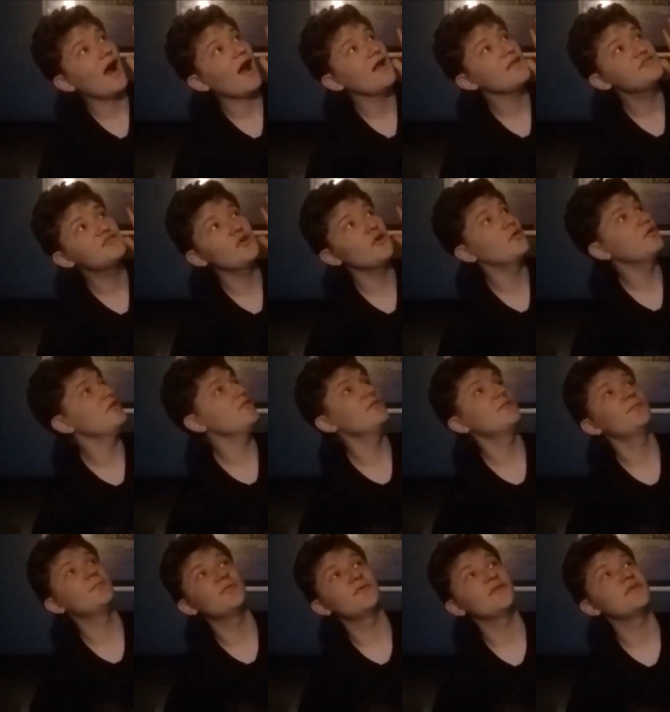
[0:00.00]
I don't
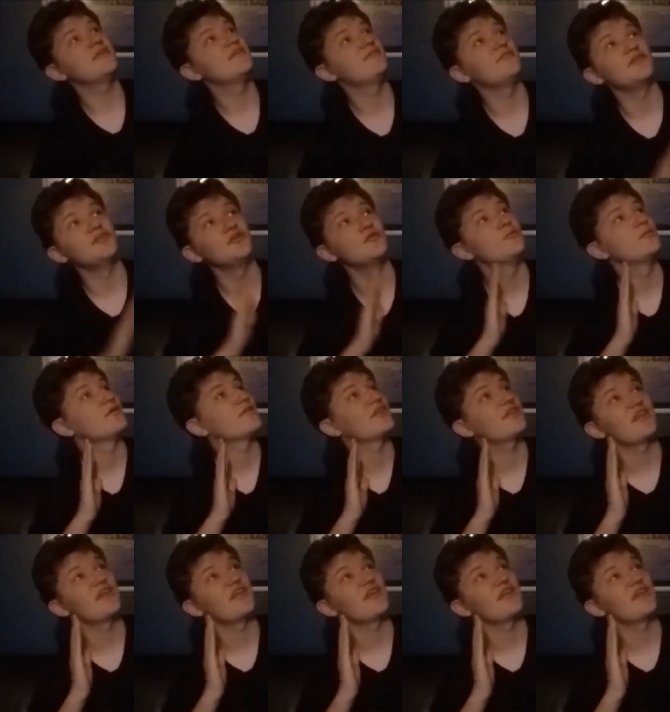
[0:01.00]
even believe in you, but